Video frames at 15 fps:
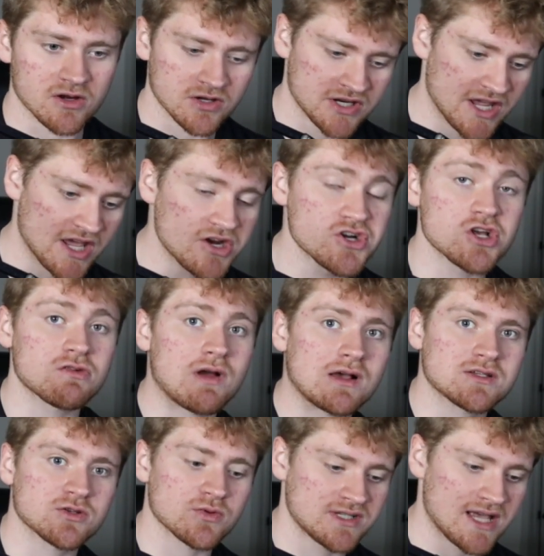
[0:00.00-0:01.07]
D'Angelo
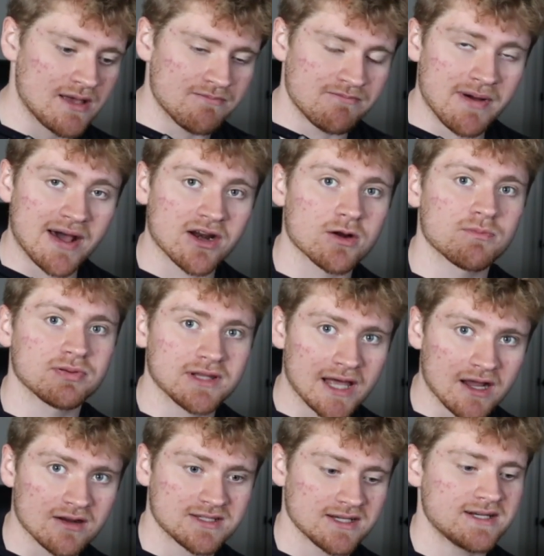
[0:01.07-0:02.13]
Russell is a better
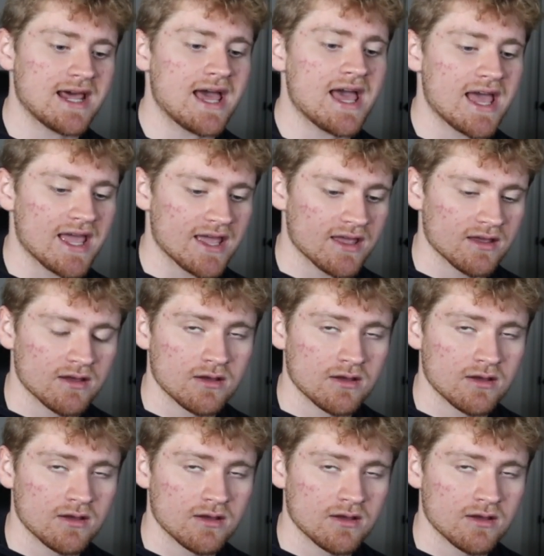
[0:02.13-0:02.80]
player today